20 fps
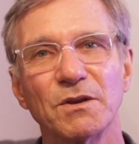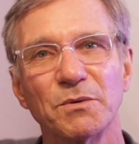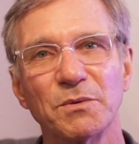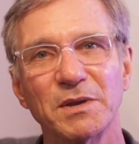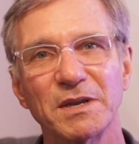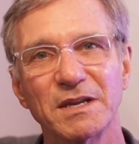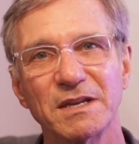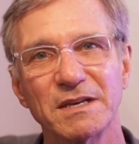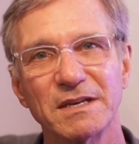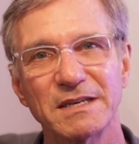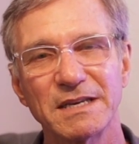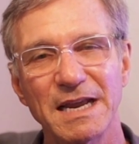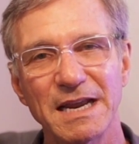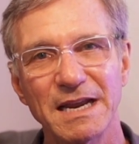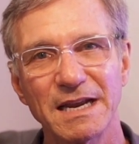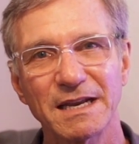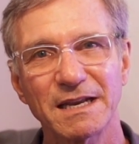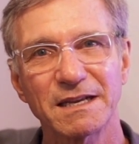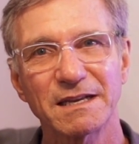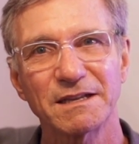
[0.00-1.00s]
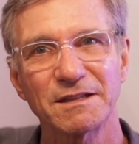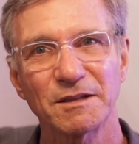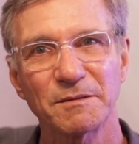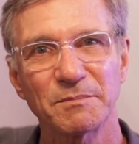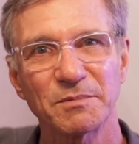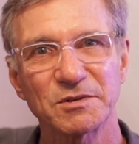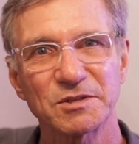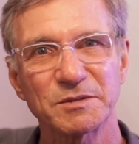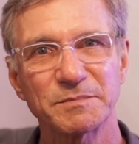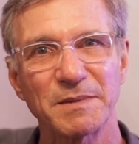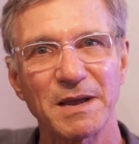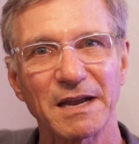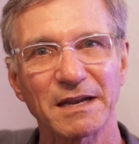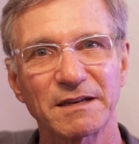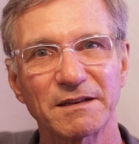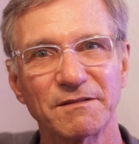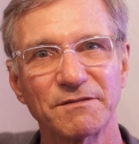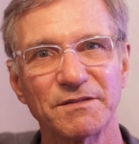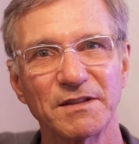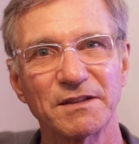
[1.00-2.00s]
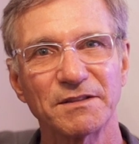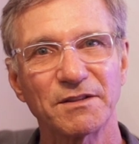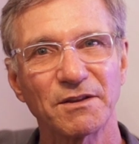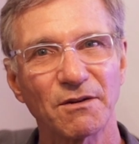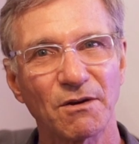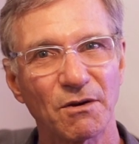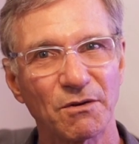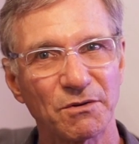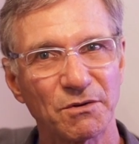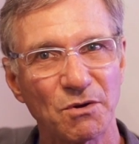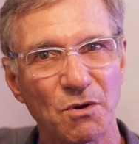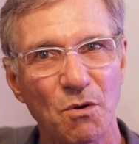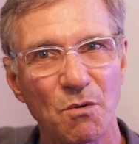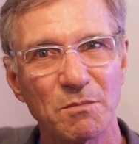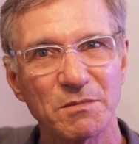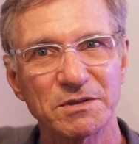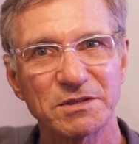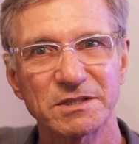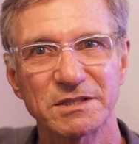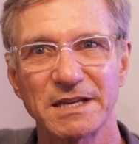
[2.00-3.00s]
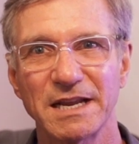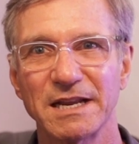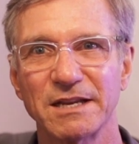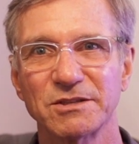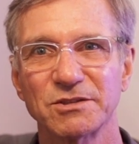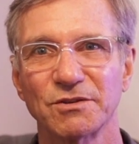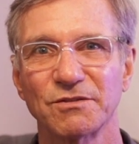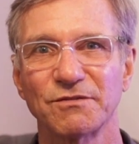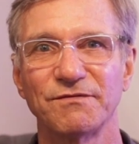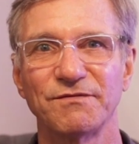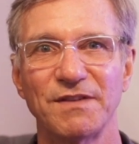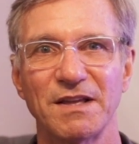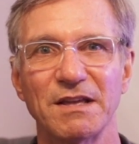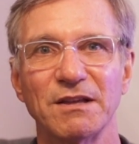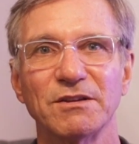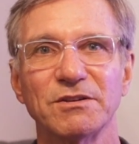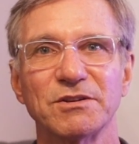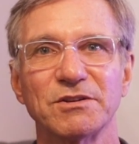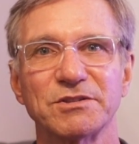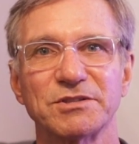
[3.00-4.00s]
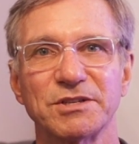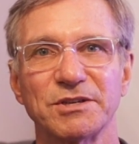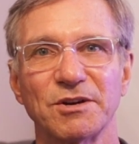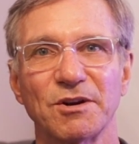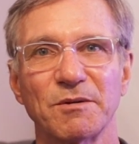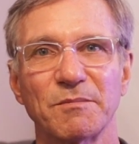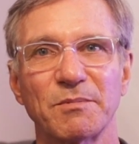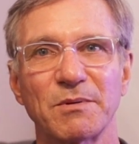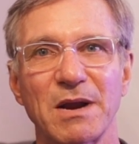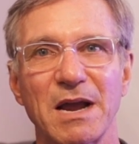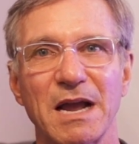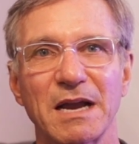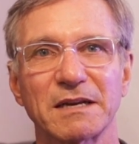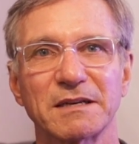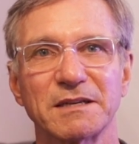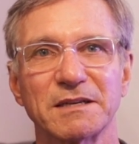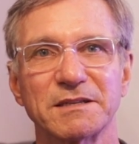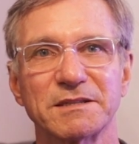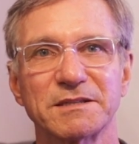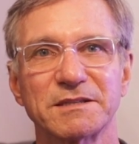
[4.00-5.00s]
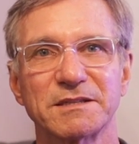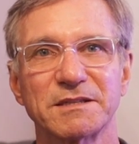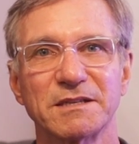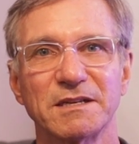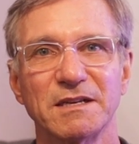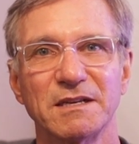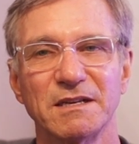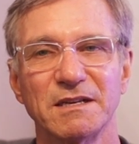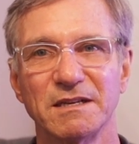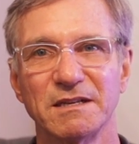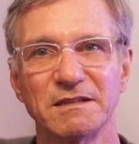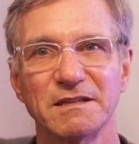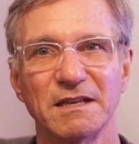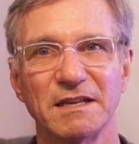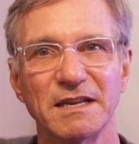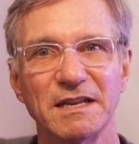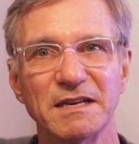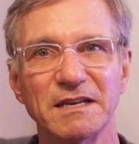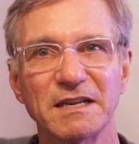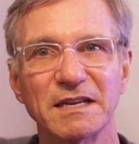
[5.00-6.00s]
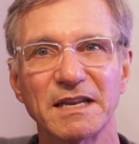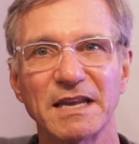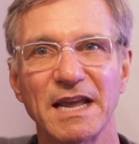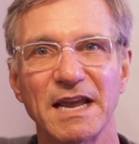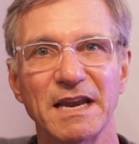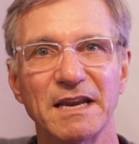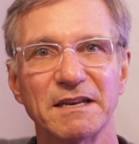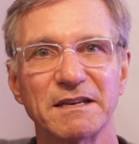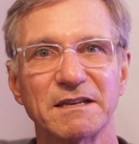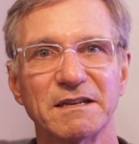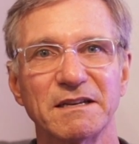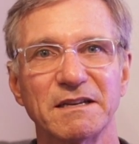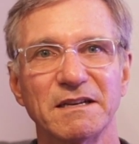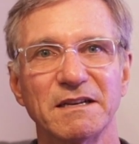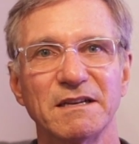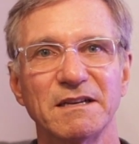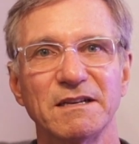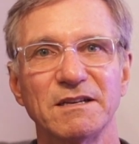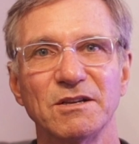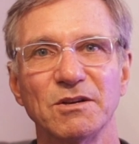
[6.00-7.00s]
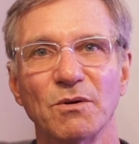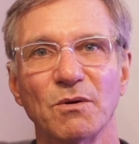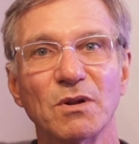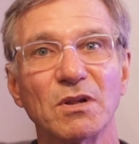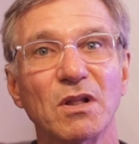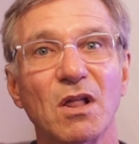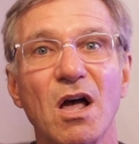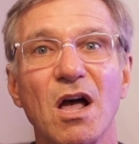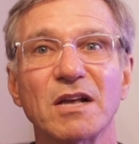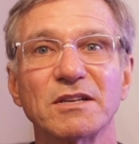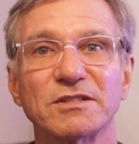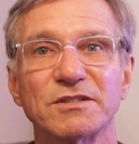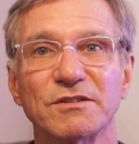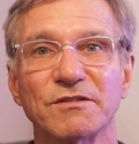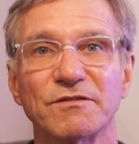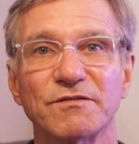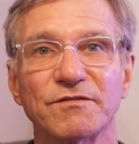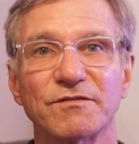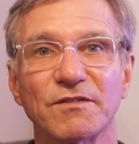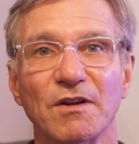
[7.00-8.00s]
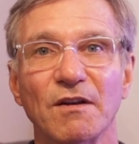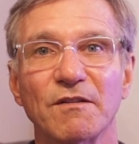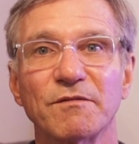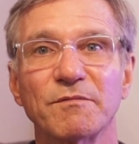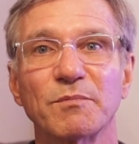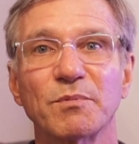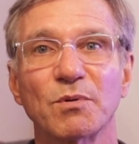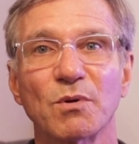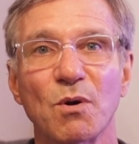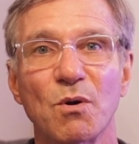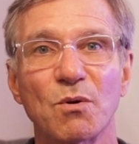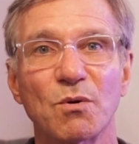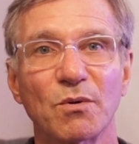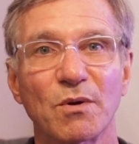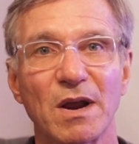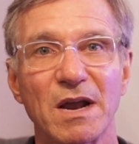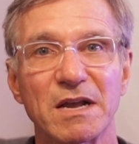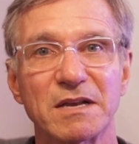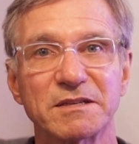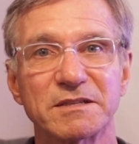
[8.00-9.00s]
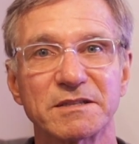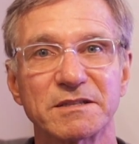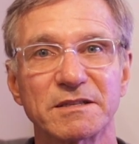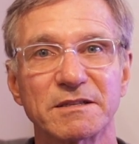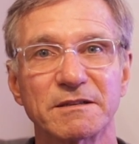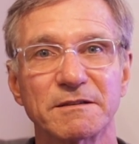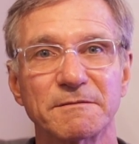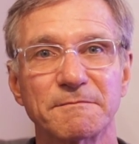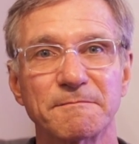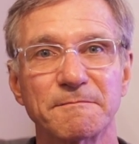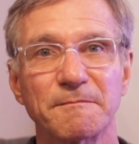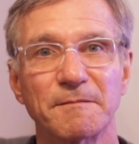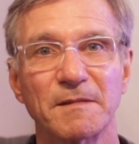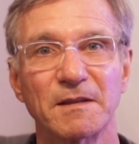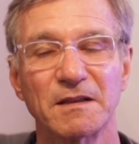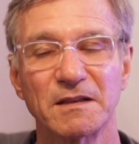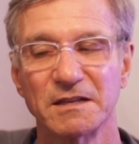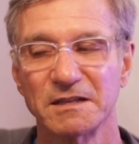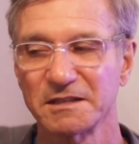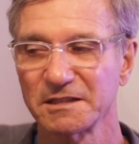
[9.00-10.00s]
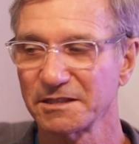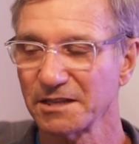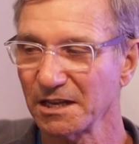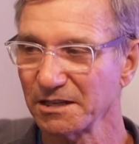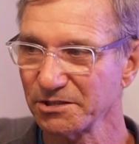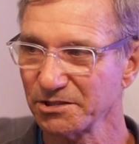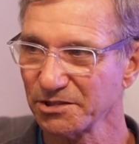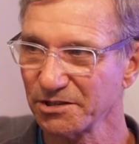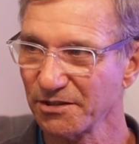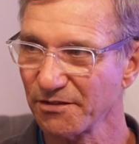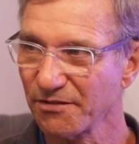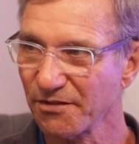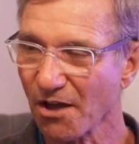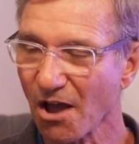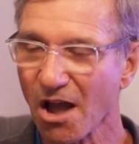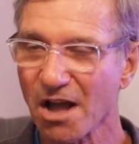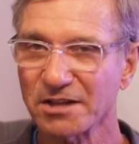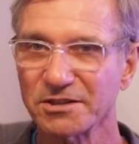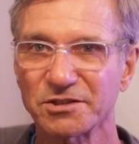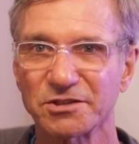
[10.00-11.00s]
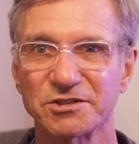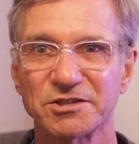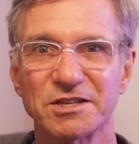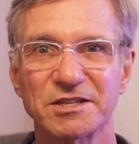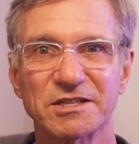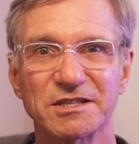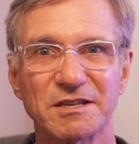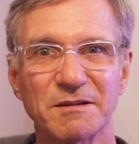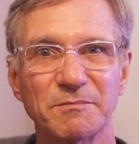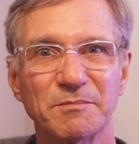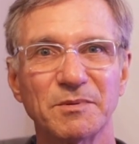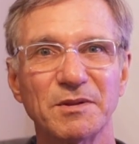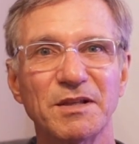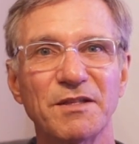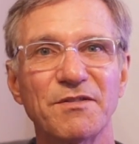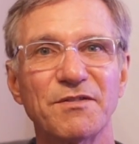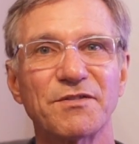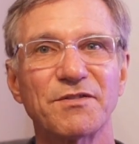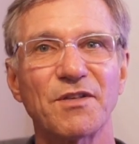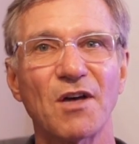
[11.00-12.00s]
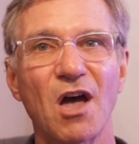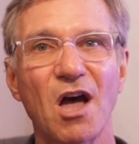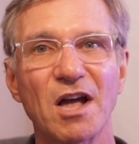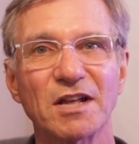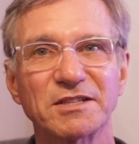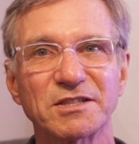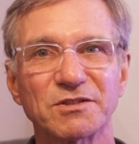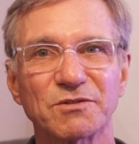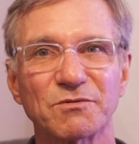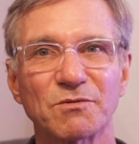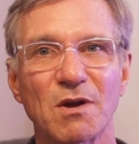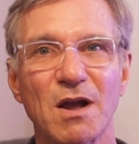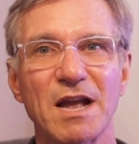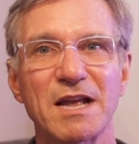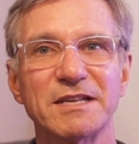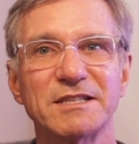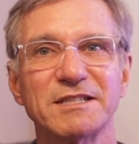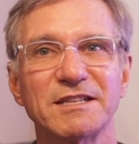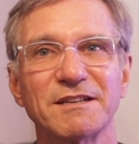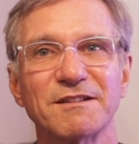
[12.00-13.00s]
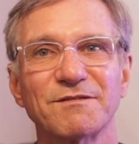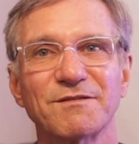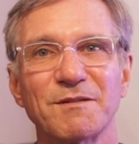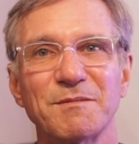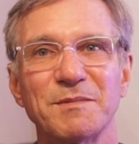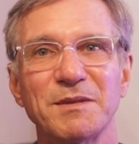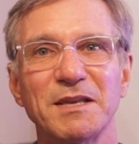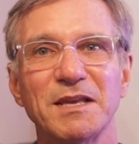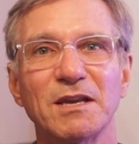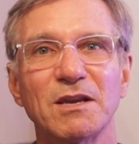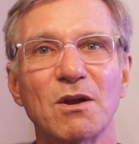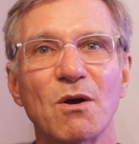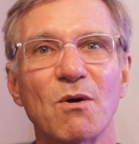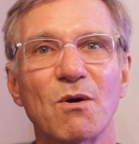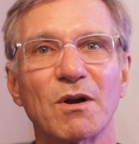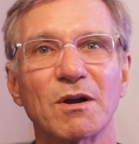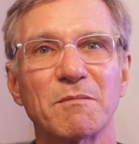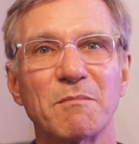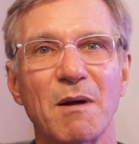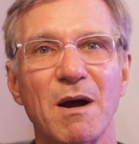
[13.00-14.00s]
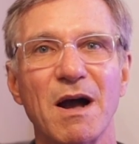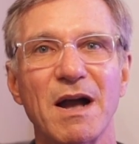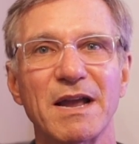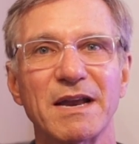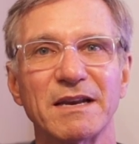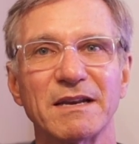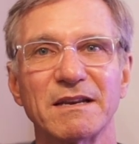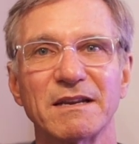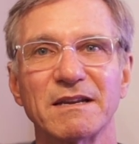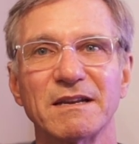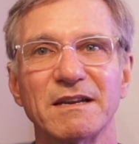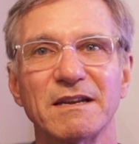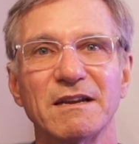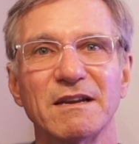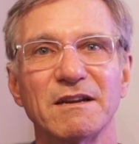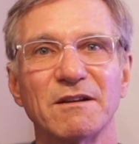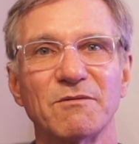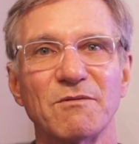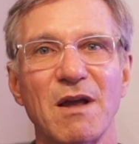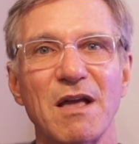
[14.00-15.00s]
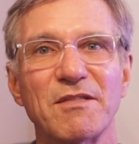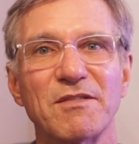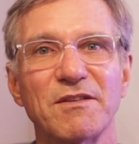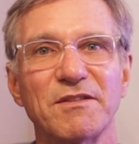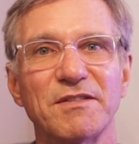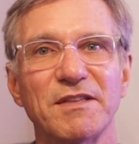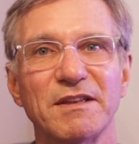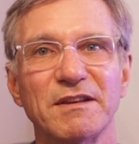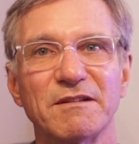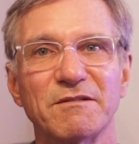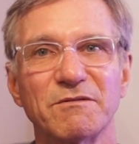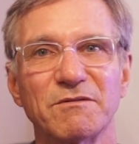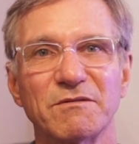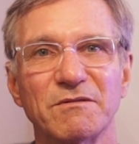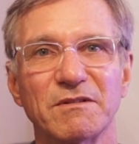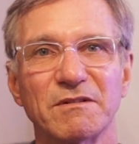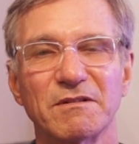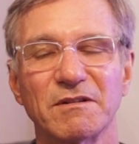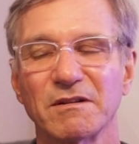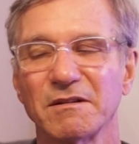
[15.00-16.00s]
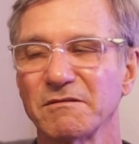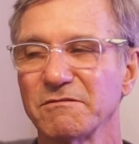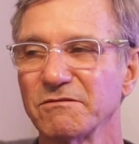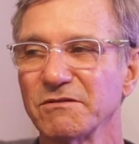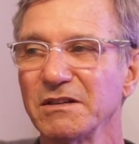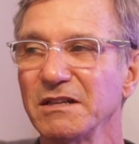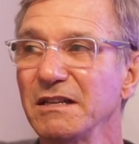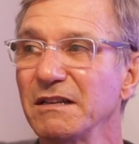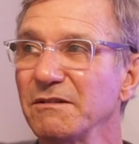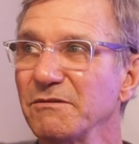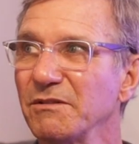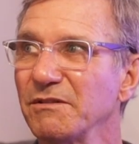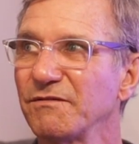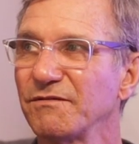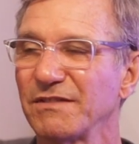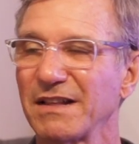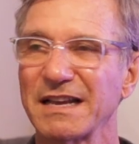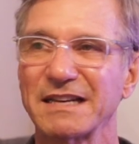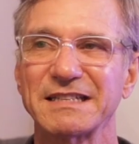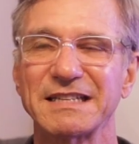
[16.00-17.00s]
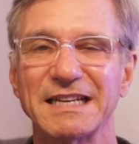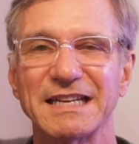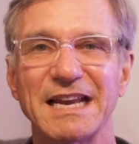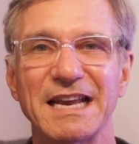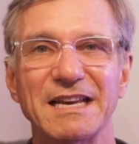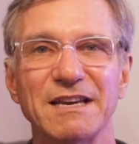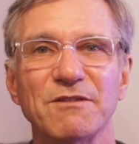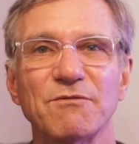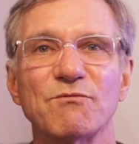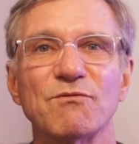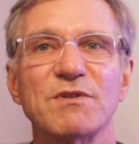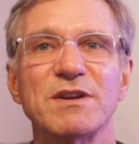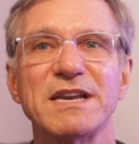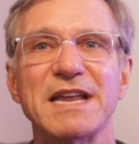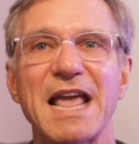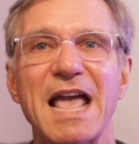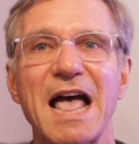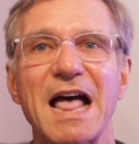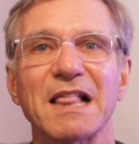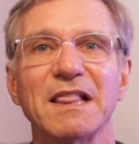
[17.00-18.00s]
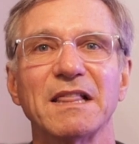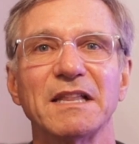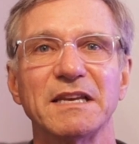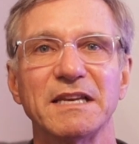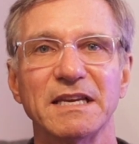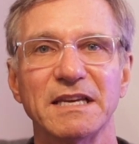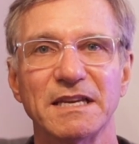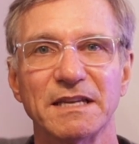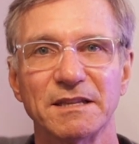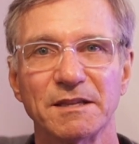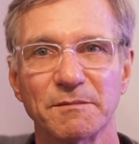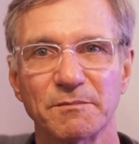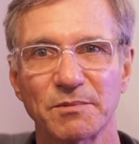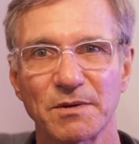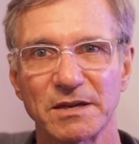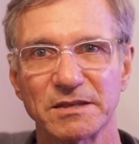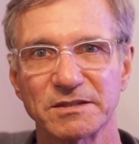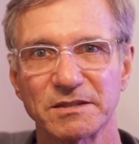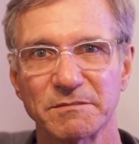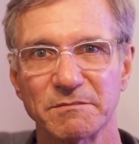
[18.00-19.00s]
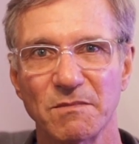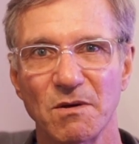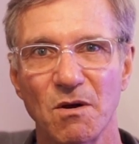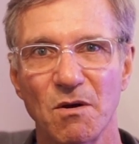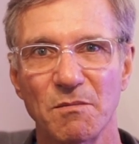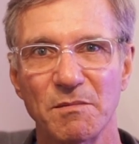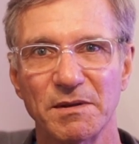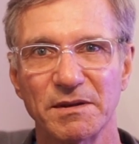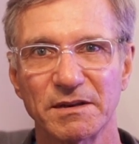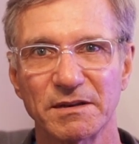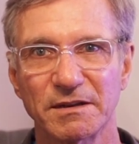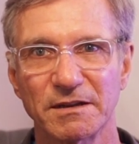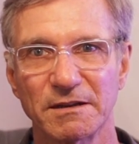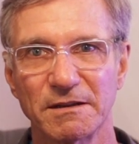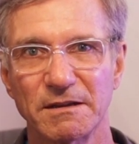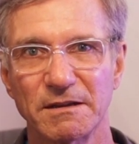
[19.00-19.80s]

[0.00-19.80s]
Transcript: We can take the perspective that there are no mistakes or failures in our practice that indicate, a loss of progress. Such thoughts are just simply thoughts arising from the egoic mind, rather than really reflecting any reality in the present moment.